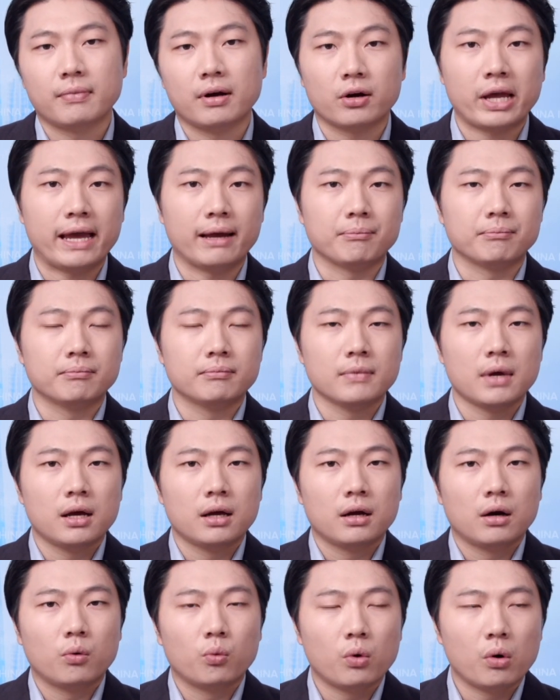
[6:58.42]
Okay.
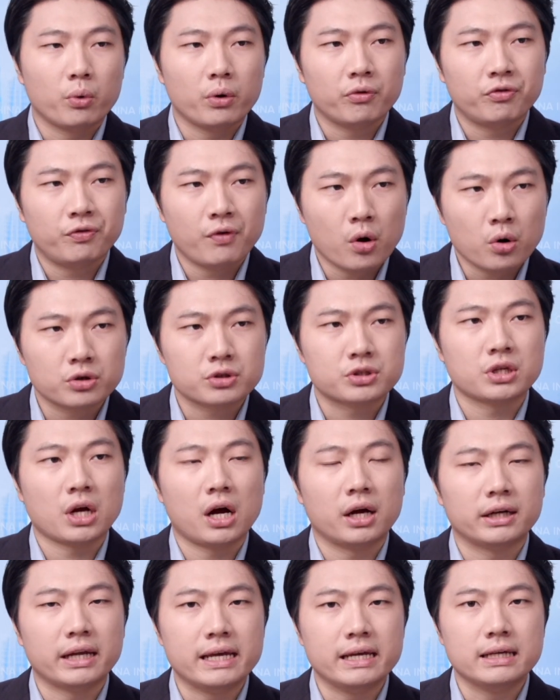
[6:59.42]
What we'll focus
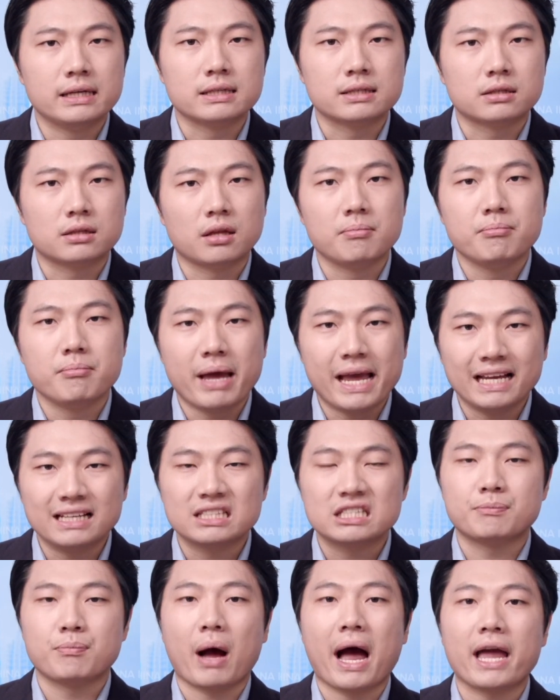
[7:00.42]
on is the main
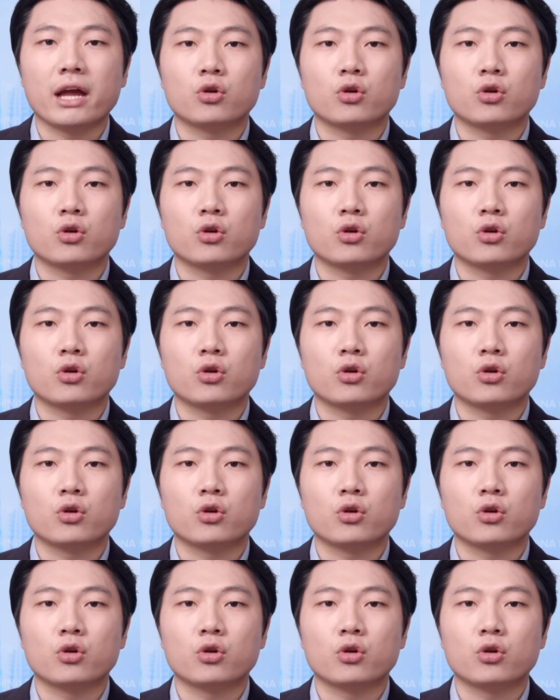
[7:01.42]
spy